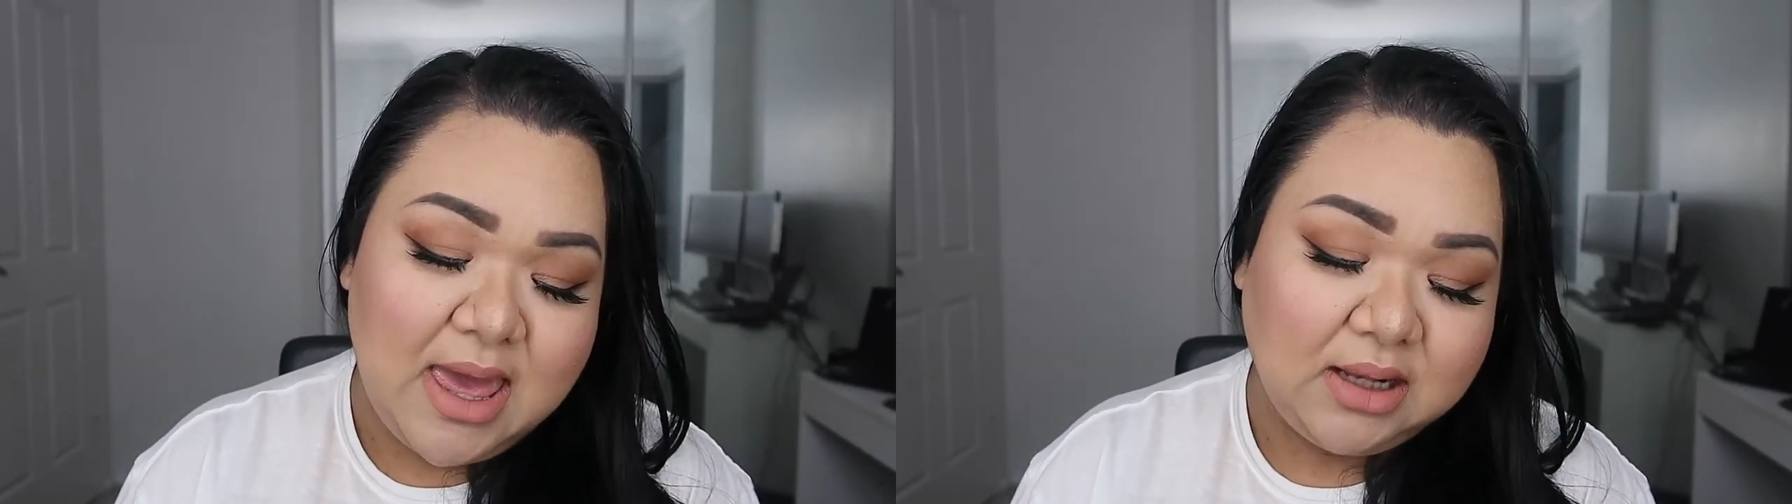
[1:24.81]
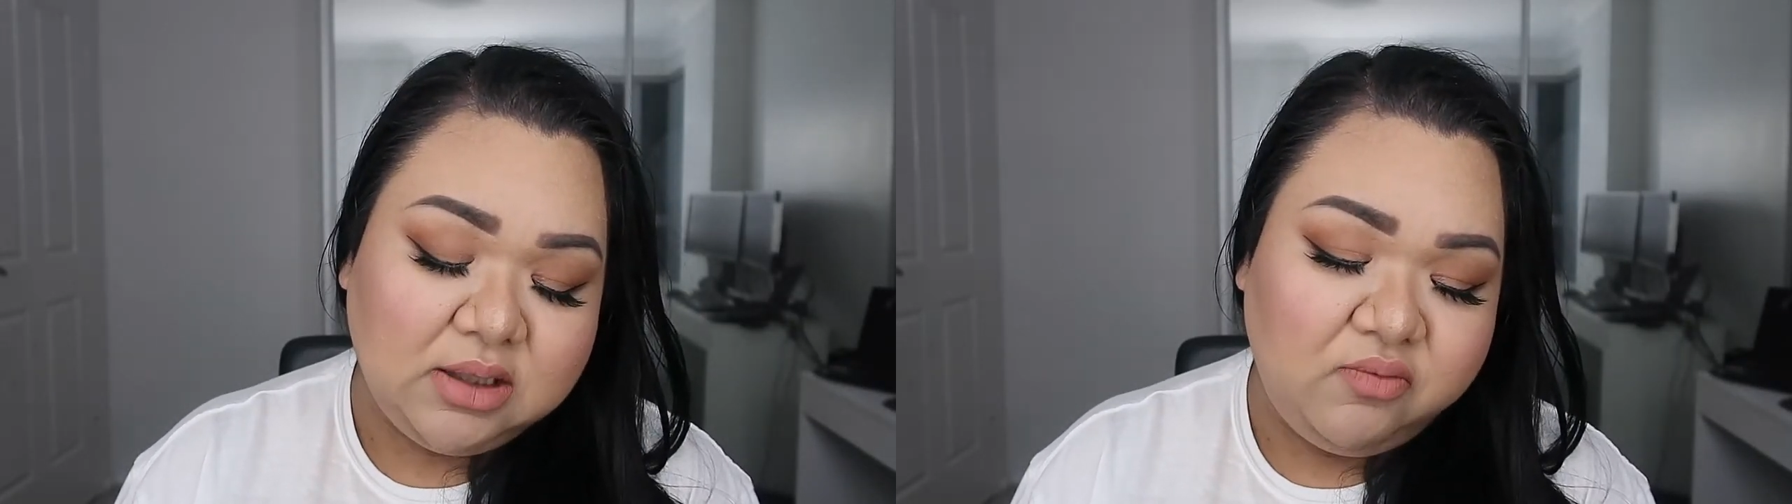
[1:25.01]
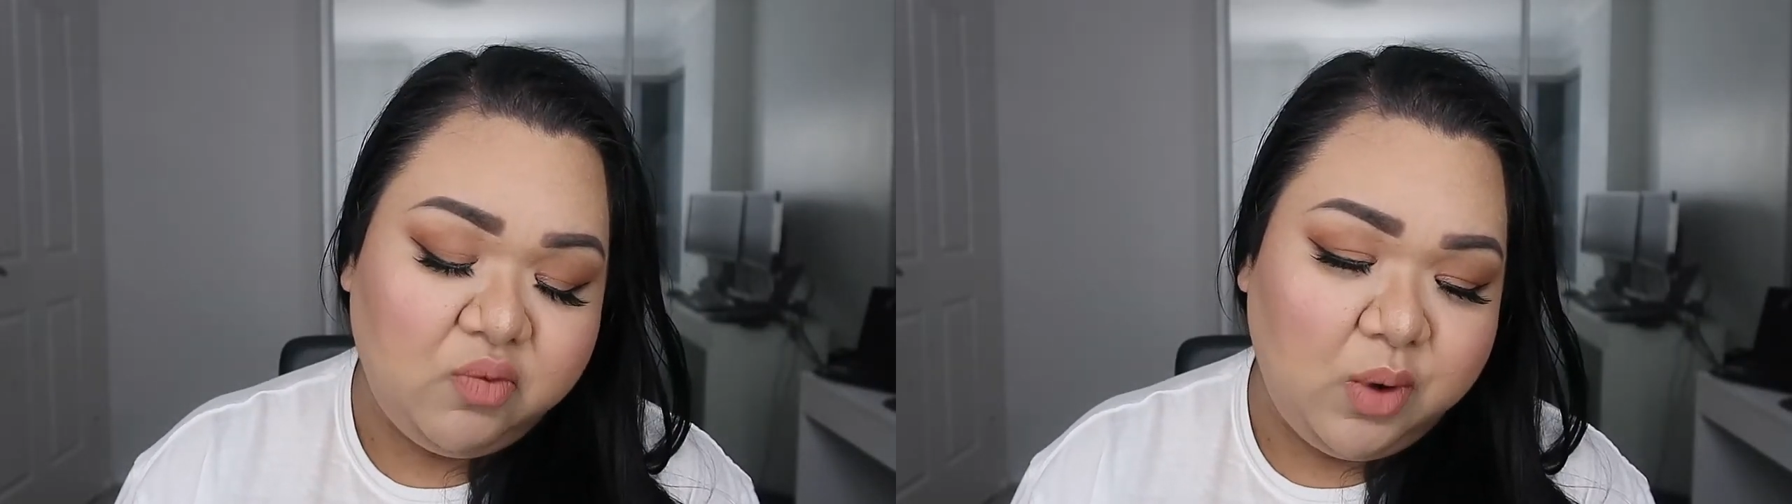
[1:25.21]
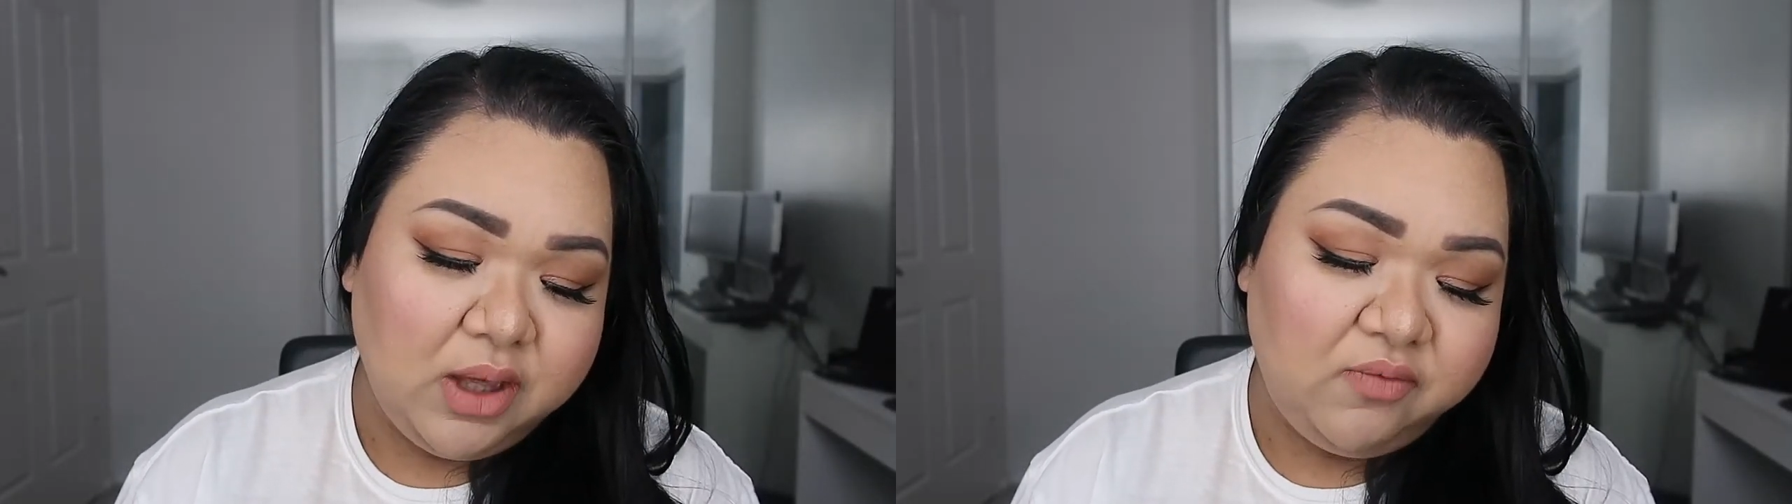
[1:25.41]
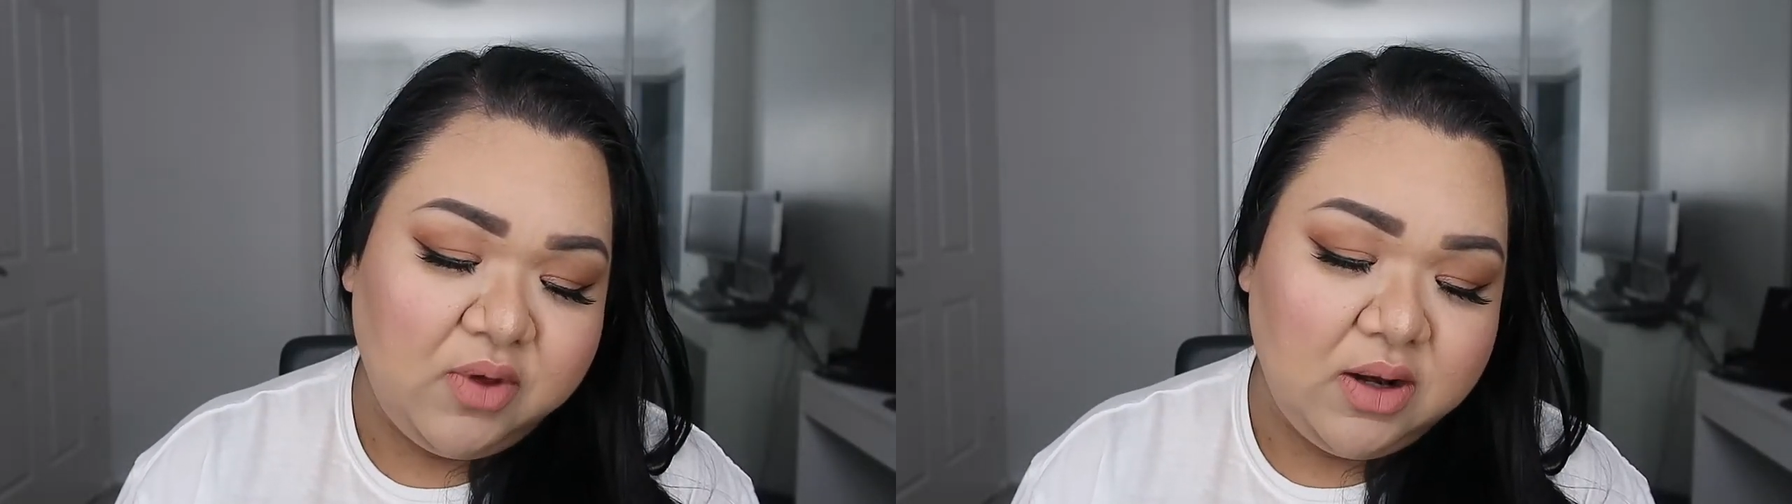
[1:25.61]
Active
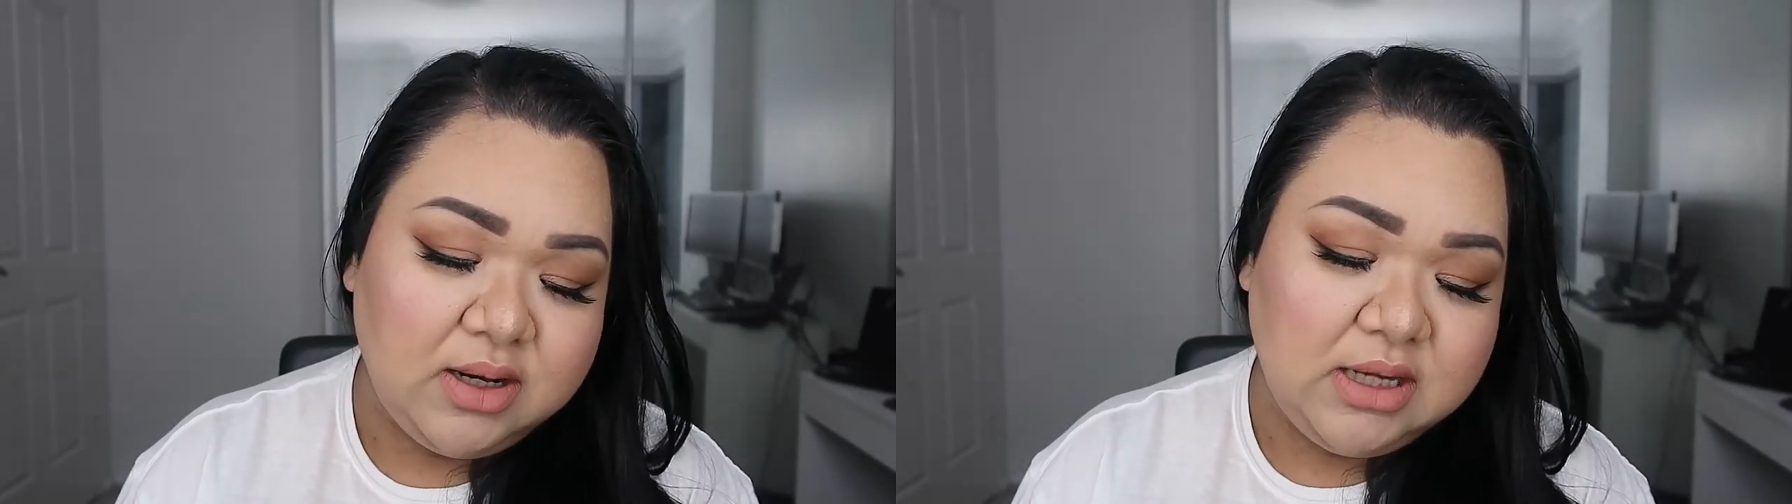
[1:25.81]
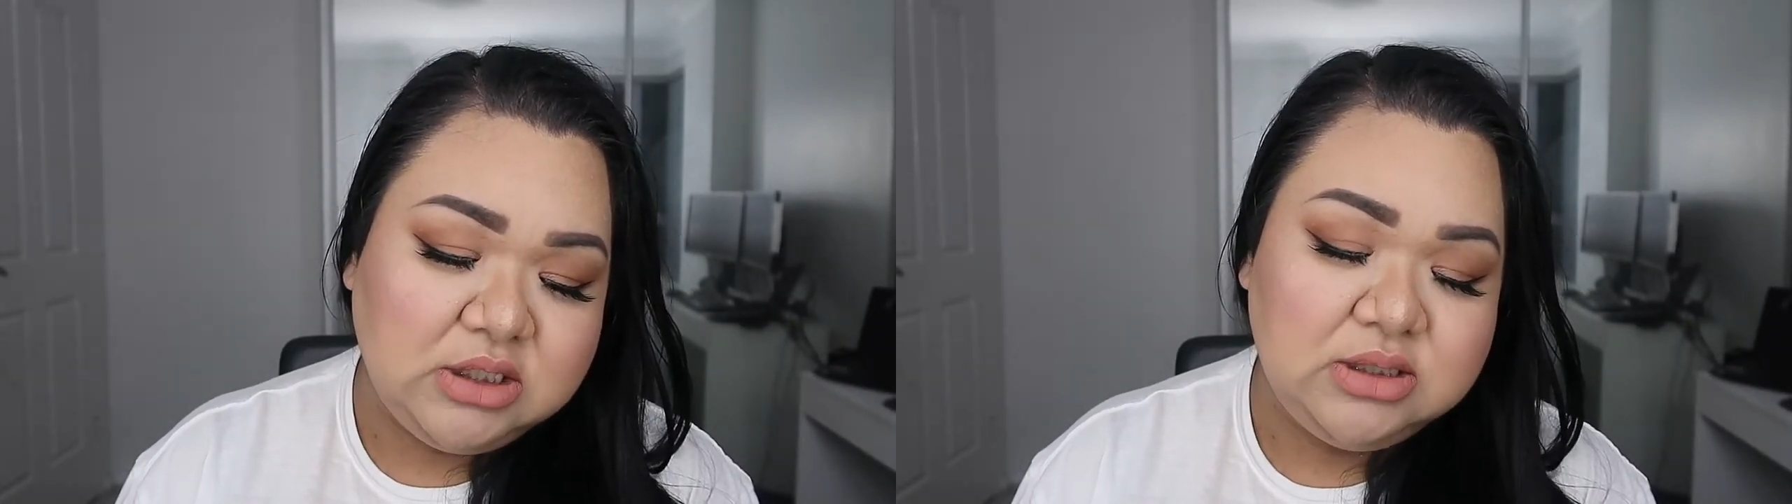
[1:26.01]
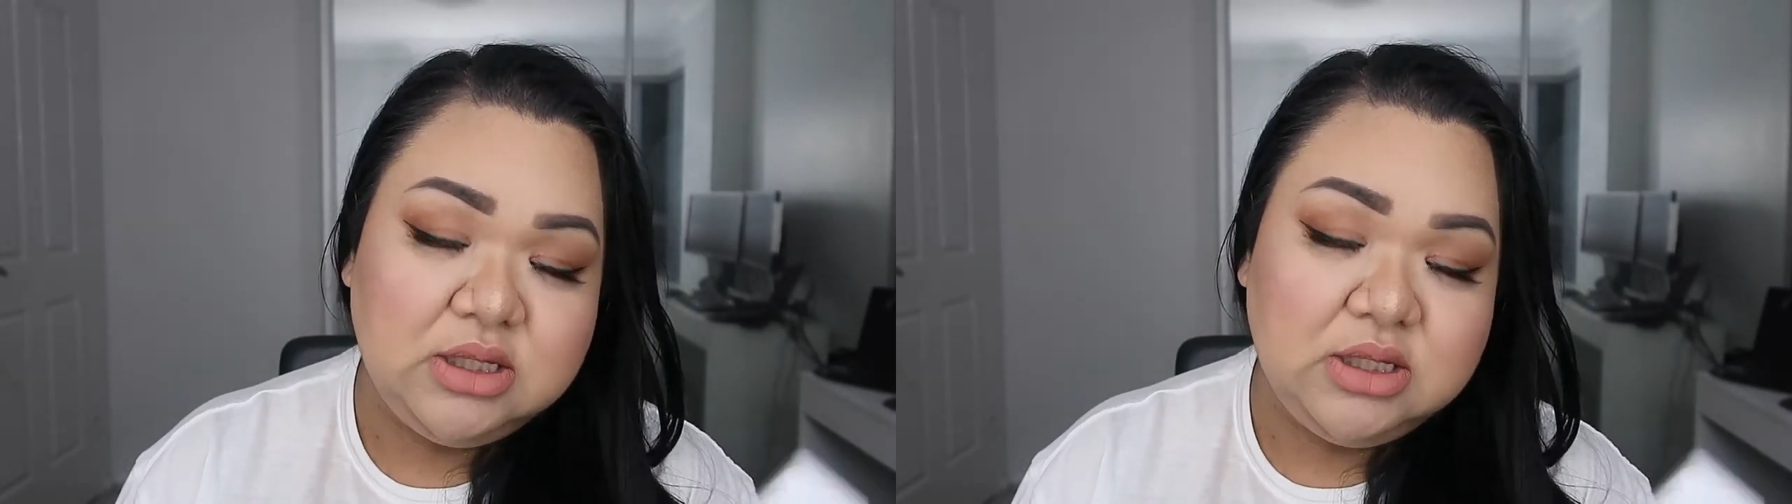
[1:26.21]
Wear foundation,